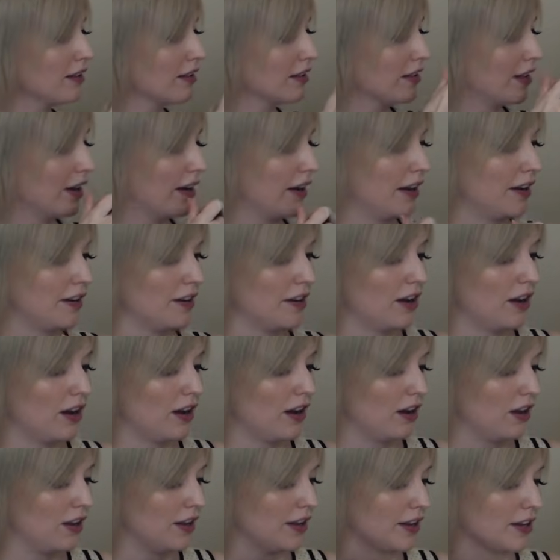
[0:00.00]
that
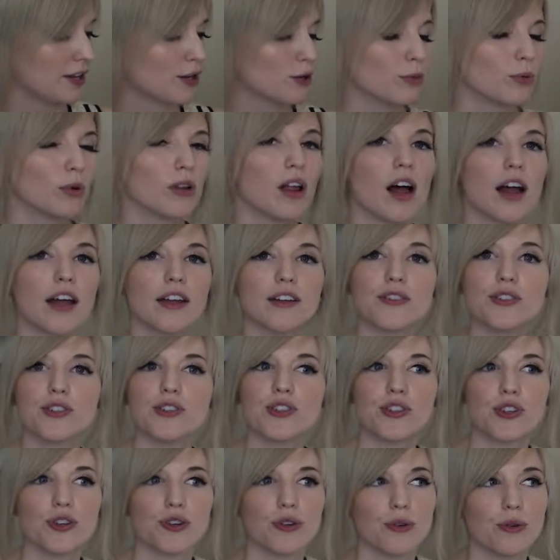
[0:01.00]
it applies
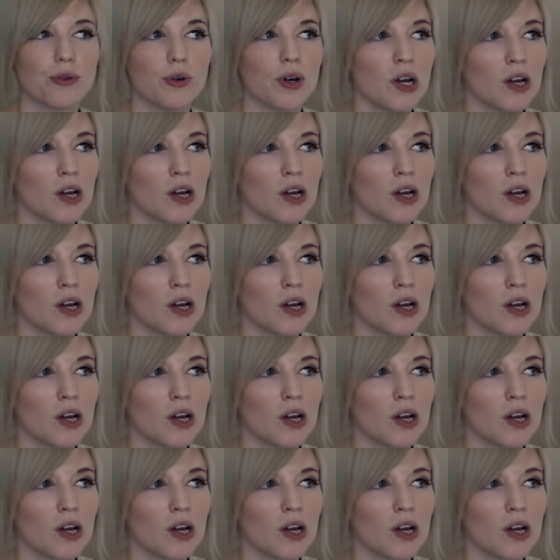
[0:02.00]
to